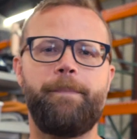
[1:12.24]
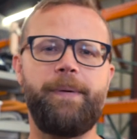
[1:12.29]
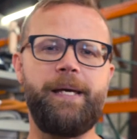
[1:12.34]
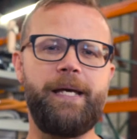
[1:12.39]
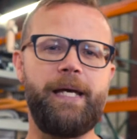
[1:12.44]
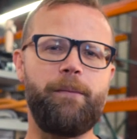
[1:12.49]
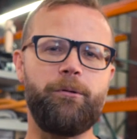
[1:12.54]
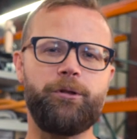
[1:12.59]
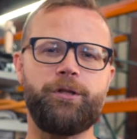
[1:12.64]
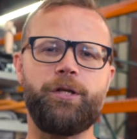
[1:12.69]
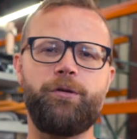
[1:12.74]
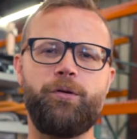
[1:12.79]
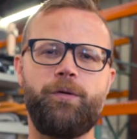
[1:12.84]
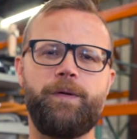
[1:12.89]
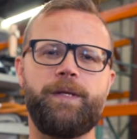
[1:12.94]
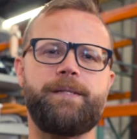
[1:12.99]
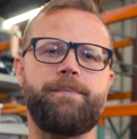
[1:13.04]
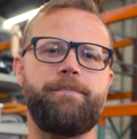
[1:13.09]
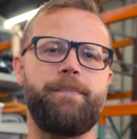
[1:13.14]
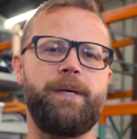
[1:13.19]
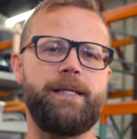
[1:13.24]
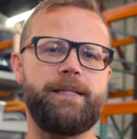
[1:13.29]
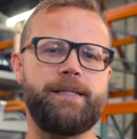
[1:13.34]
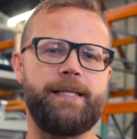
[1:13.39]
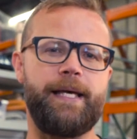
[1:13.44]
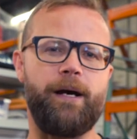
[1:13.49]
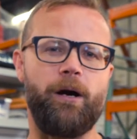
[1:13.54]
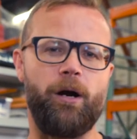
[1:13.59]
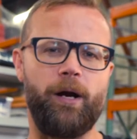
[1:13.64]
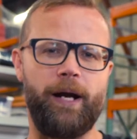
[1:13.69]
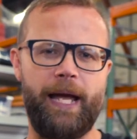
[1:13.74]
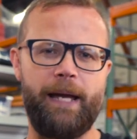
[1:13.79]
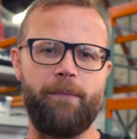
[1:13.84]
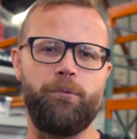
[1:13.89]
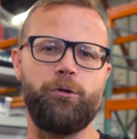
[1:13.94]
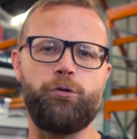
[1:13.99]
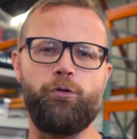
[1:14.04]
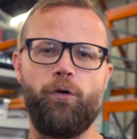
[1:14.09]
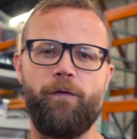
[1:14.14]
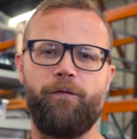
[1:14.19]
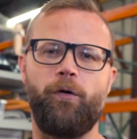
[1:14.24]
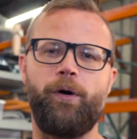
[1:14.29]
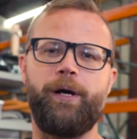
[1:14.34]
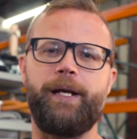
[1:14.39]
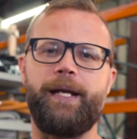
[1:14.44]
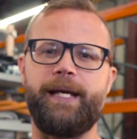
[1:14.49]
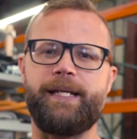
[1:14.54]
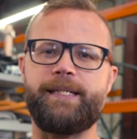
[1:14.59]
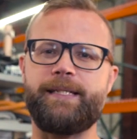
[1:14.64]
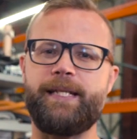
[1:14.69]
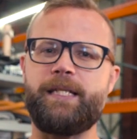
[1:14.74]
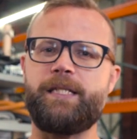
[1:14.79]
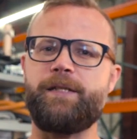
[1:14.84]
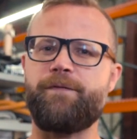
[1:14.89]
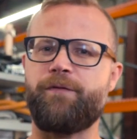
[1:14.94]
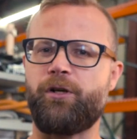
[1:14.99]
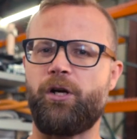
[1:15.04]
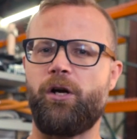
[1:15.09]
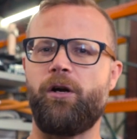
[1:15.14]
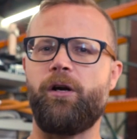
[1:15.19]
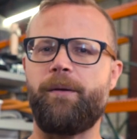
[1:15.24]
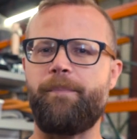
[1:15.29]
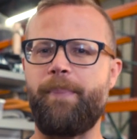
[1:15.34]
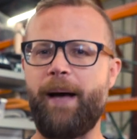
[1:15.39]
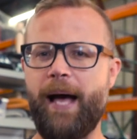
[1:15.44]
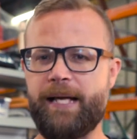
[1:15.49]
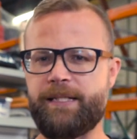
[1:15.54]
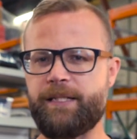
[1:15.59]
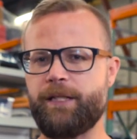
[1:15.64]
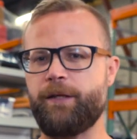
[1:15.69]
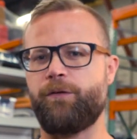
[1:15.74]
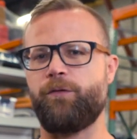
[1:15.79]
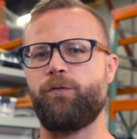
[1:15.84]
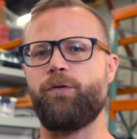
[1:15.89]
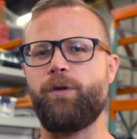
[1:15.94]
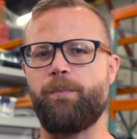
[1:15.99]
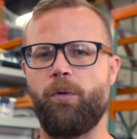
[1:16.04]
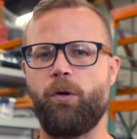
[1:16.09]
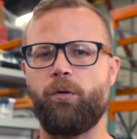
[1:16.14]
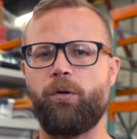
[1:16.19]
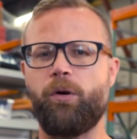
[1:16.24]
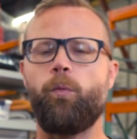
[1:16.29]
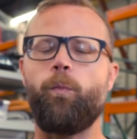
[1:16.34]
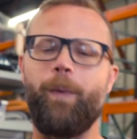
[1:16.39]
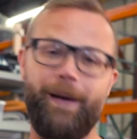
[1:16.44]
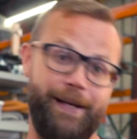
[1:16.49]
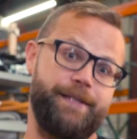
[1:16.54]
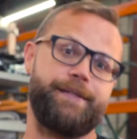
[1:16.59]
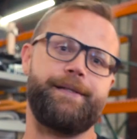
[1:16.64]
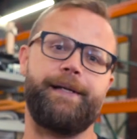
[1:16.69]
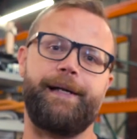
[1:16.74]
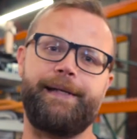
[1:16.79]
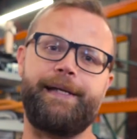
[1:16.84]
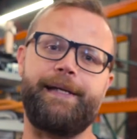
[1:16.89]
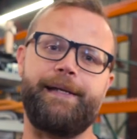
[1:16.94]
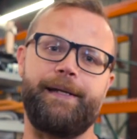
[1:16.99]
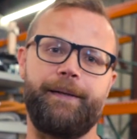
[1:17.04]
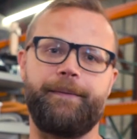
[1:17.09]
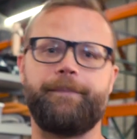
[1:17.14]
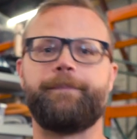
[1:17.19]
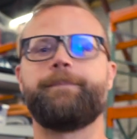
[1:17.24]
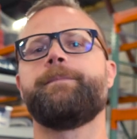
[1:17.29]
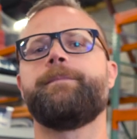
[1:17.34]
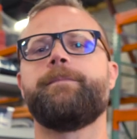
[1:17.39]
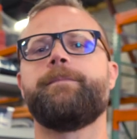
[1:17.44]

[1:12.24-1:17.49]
Being able to do this means they are able to avoid excessive current passing through the motor when it's not needed.